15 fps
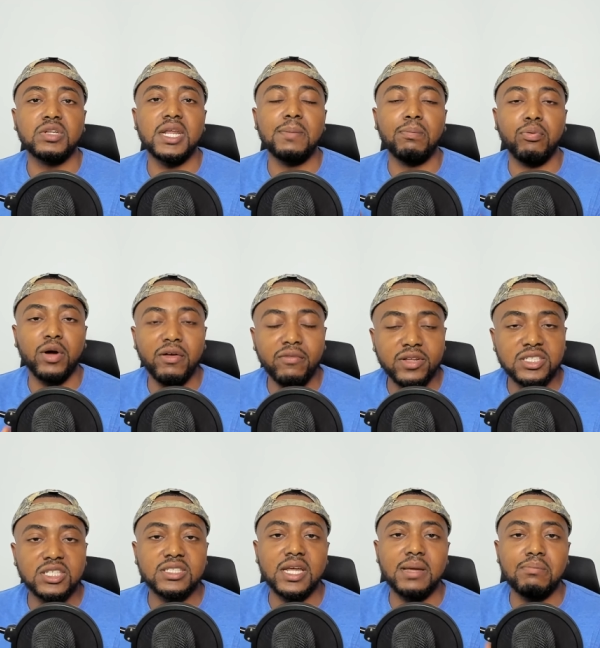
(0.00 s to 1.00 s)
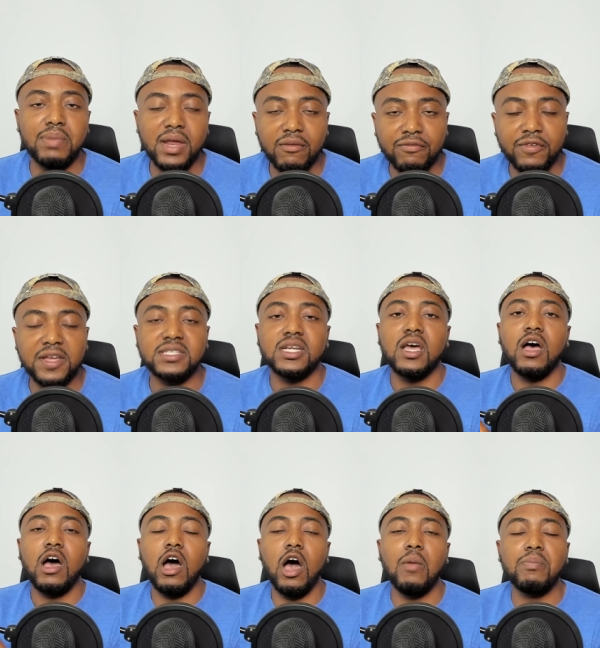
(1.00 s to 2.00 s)
the privileges and benefits
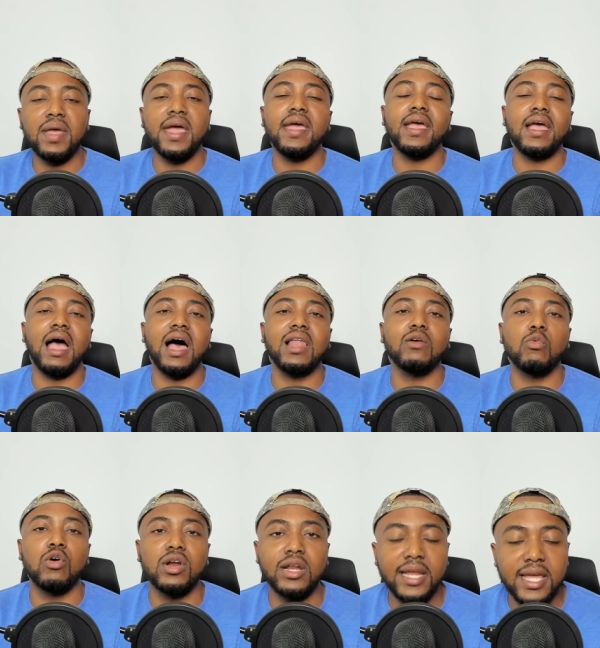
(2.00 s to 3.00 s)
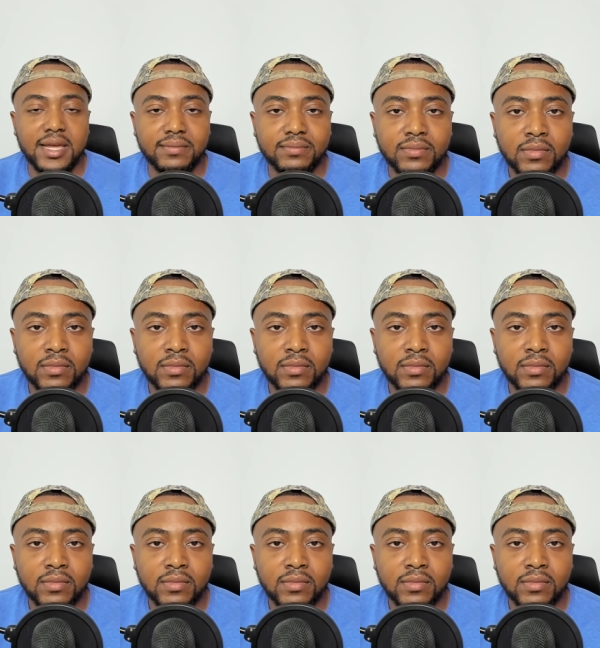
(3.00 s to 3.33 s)
of being a Hollywood elite.